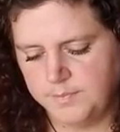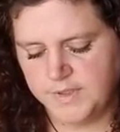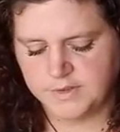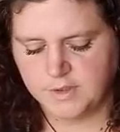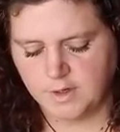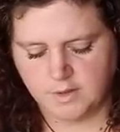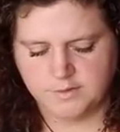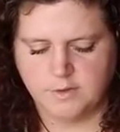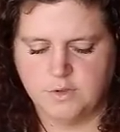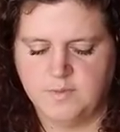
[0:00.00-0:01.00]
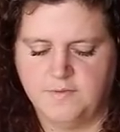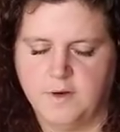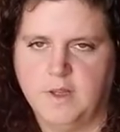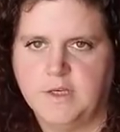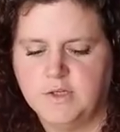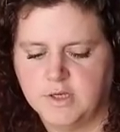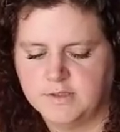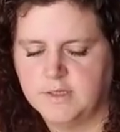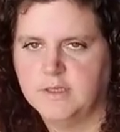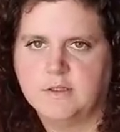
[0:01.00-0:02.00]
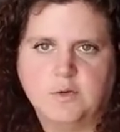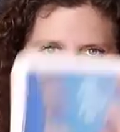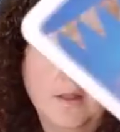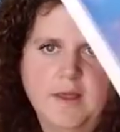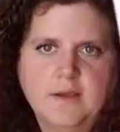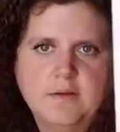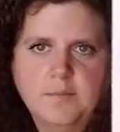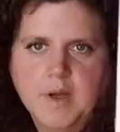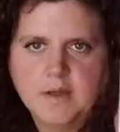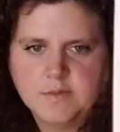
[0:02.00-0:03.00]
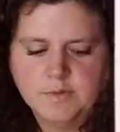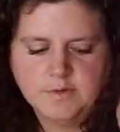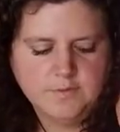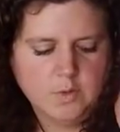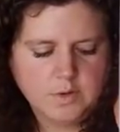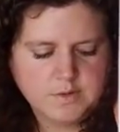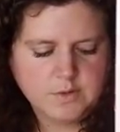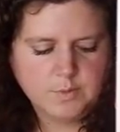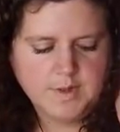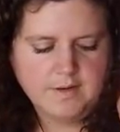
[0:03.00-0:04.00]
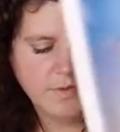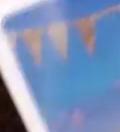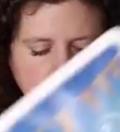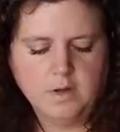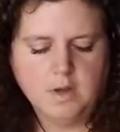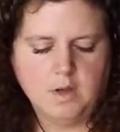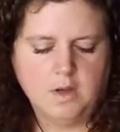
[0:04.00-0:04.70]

This could also, to be fair, like justice, could be like possible divorce or whatever.